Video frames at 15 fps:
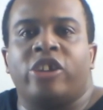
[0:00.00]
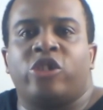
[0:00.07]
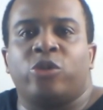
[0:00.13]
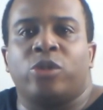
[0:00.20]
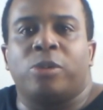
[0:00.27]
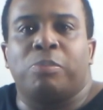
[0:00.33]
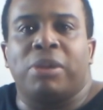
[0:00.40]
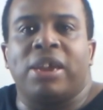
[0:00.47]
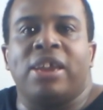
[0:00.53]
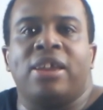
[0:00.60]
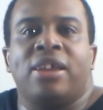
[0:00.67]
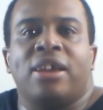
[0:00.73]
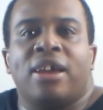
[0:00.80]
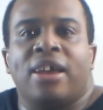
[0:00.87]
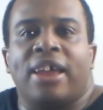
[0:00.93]
you to
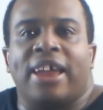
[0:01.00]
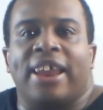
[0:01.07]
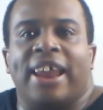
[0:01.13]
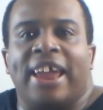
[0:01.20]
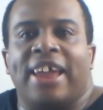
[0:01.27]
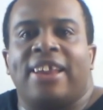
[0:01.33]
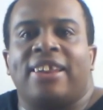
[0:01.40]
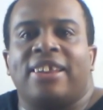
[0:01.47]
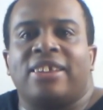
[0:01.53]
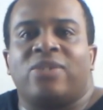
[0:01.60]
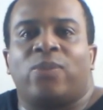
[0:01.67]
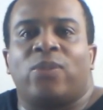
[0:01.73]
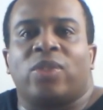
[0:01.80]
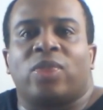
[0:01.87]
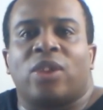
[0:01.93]
be an
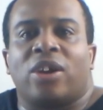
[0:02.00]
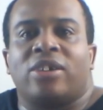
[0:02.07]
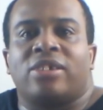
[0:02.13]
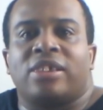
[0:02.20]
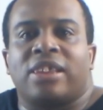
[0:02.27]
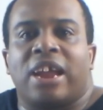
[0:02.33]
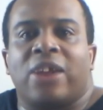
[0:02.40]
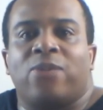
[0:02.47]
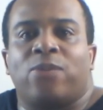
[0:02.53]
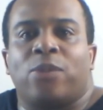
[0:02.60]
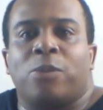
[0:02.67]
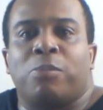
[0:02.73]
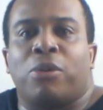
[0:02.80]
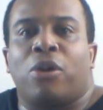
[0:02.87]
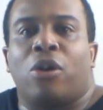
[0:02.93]
analyst for Thursday Night
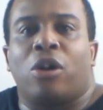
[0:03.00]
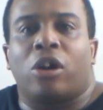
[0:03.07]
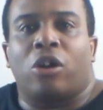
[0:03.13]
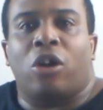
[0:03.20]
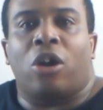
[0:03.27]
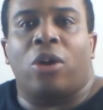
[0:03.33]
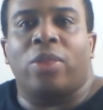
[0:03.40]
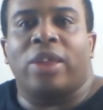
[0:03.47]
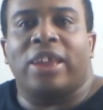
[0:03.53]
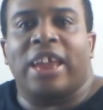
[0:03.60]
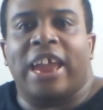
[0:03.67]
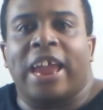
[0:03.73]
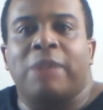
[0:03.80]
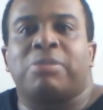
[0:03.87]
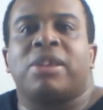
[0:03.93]
Football or call the
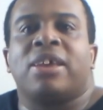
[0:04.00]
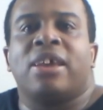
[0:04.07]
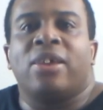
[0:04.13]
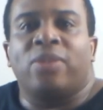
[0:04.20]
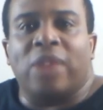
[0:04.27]
games,